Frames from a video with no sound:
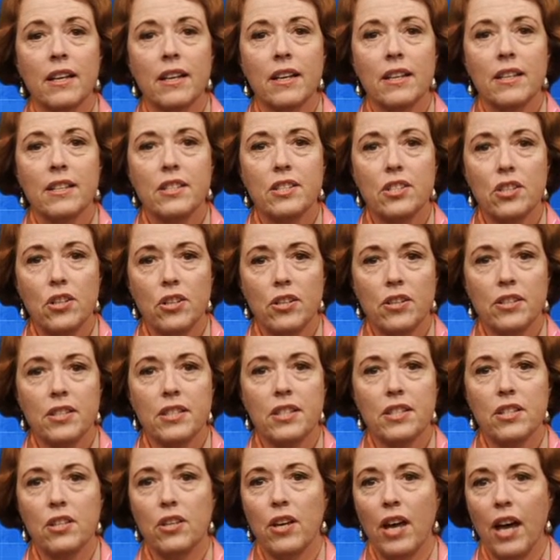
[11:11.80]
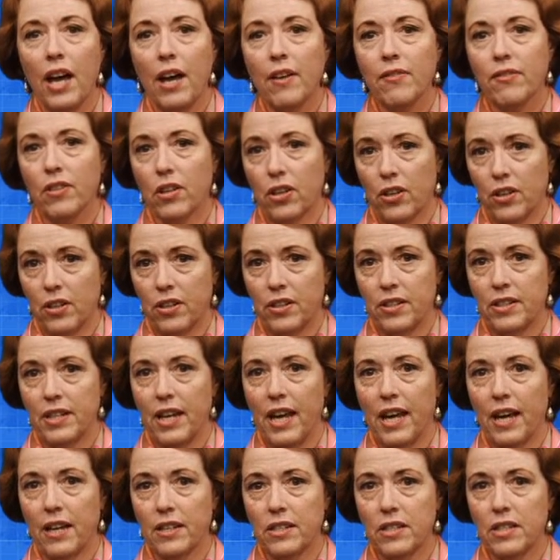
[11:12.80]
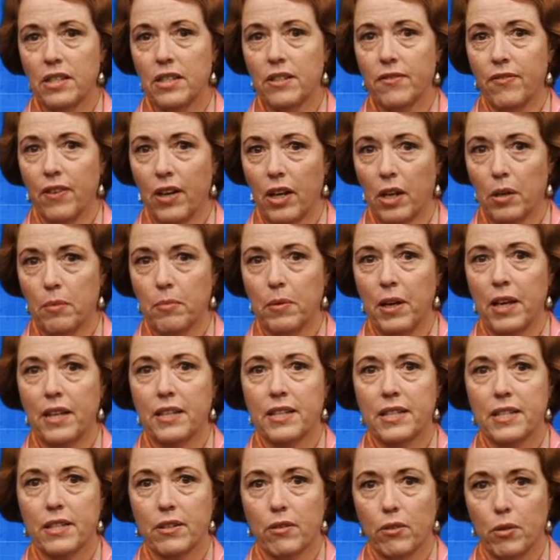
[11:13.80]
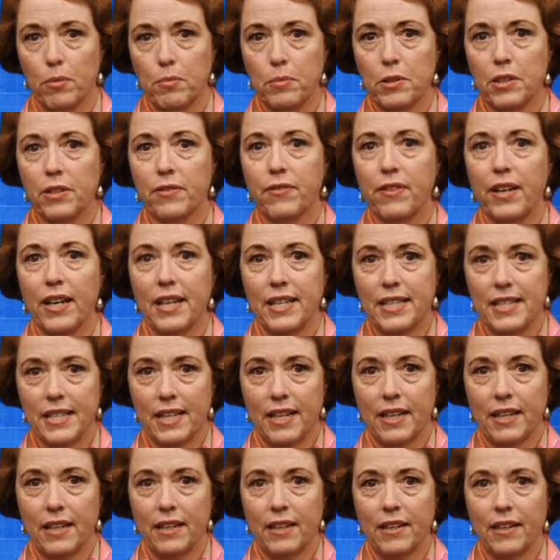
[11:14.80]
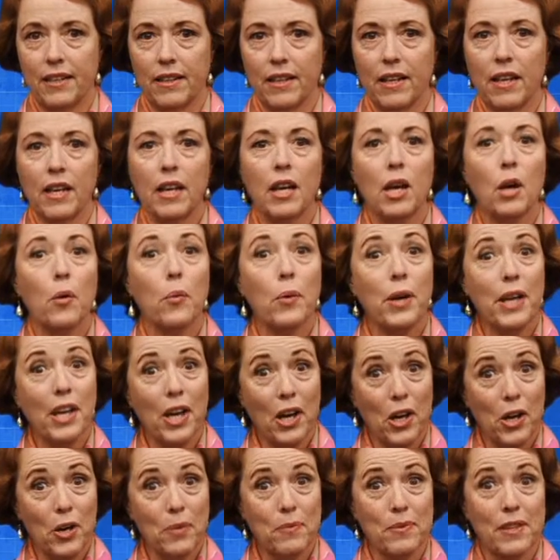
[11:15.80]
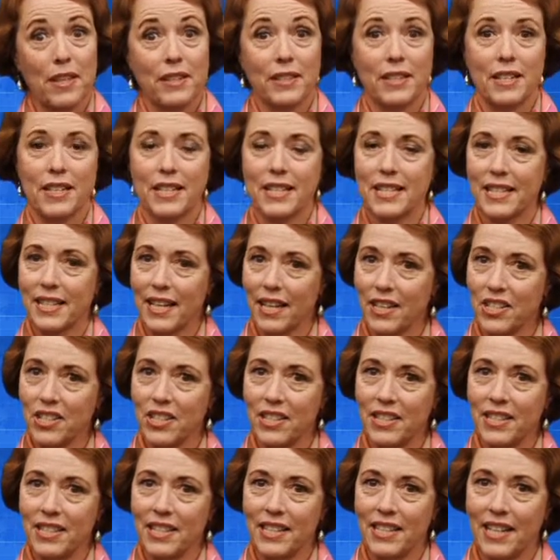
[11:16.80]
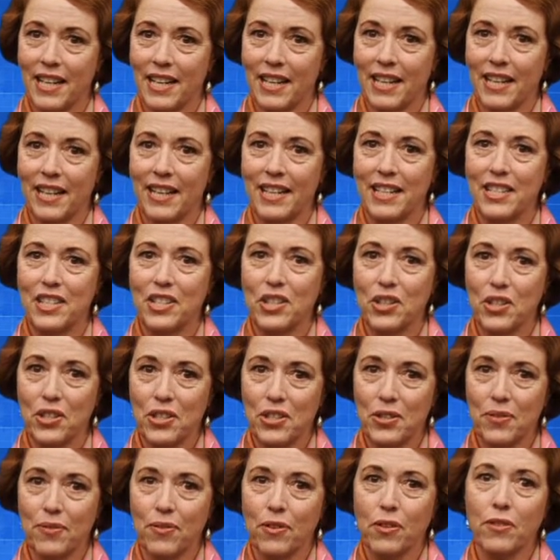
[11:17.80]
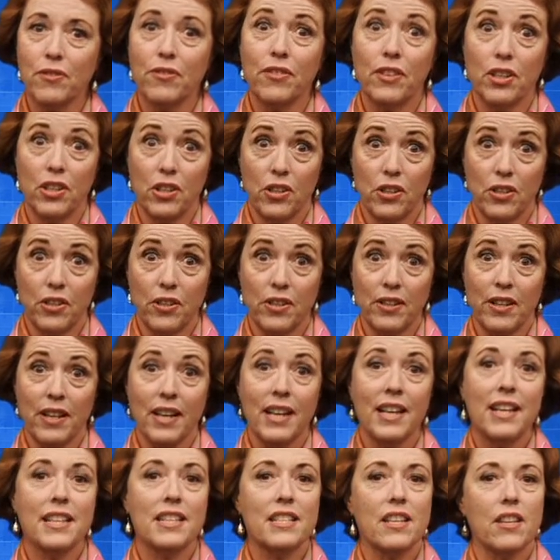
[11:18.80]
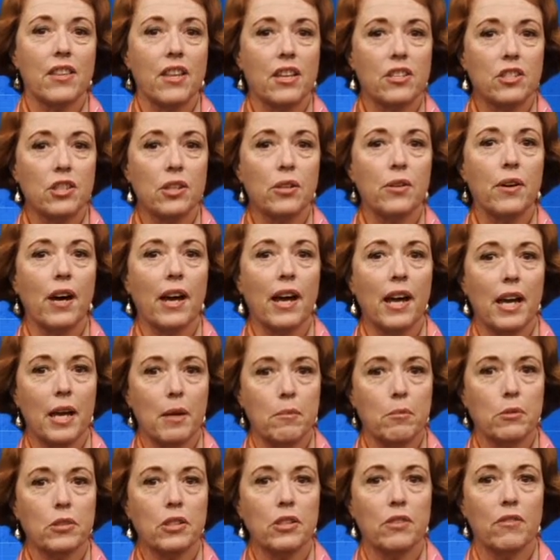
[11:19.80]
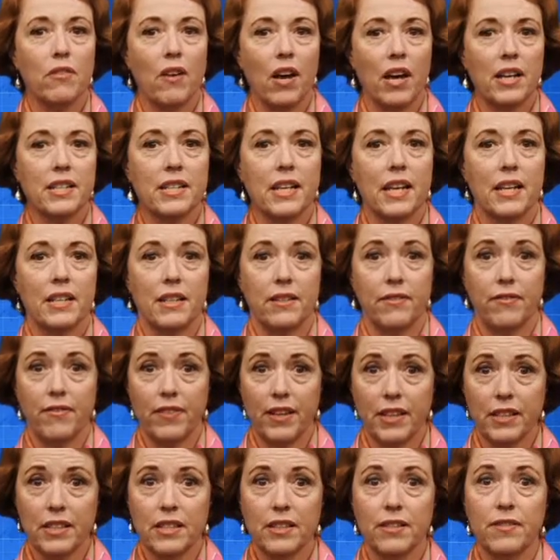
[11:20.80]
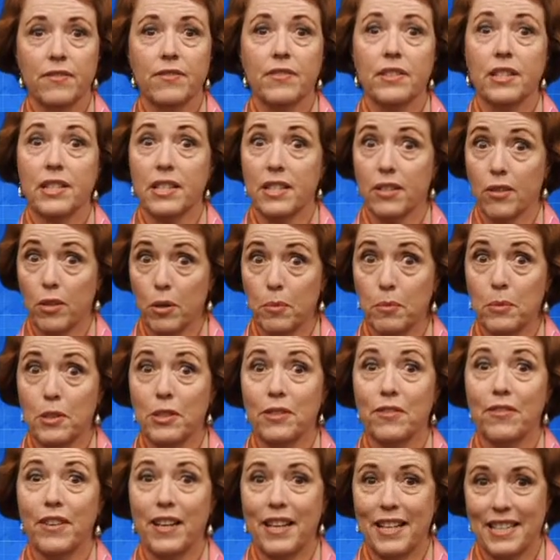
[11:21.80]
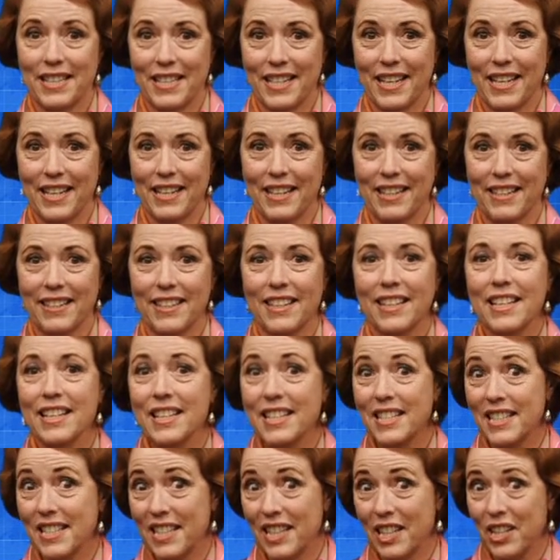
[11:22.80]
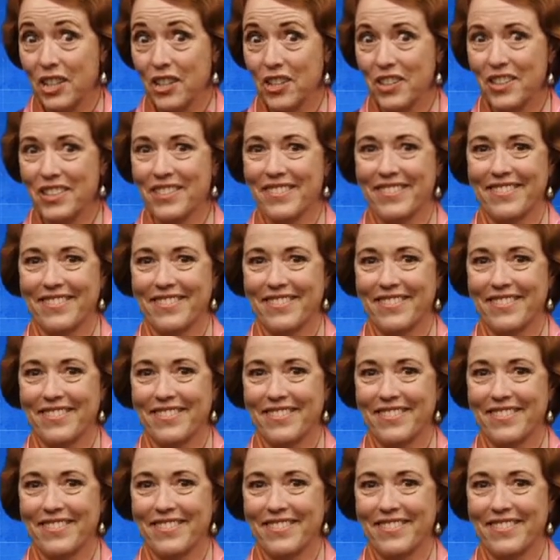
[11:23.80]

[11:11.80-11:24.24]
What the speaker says: Students, you have learned how to develop a descriptive essay. We hope that the discussion today is useful for you so that you are able to write an effective descriptive essay. See you.